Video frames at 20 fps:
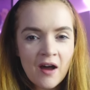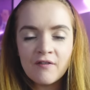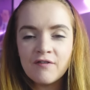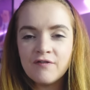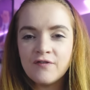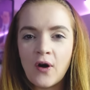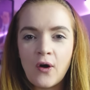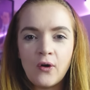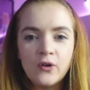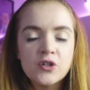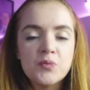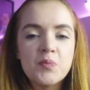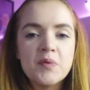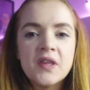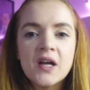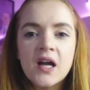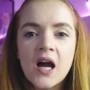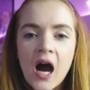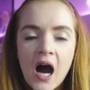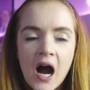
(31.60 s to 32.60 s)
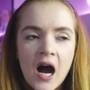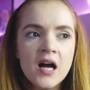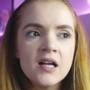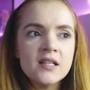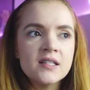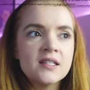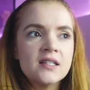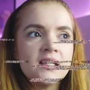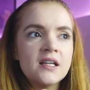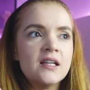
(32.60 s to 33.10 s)
unfold, but the
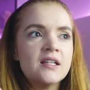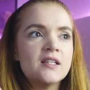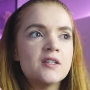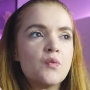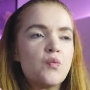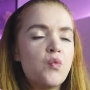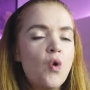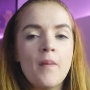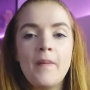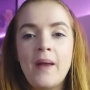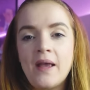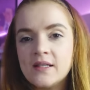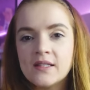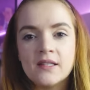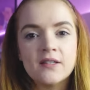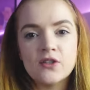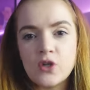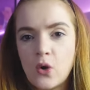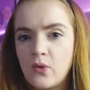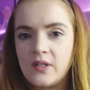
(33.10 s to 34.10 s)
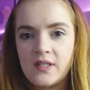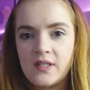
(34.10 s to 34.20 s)
cast is what makes this so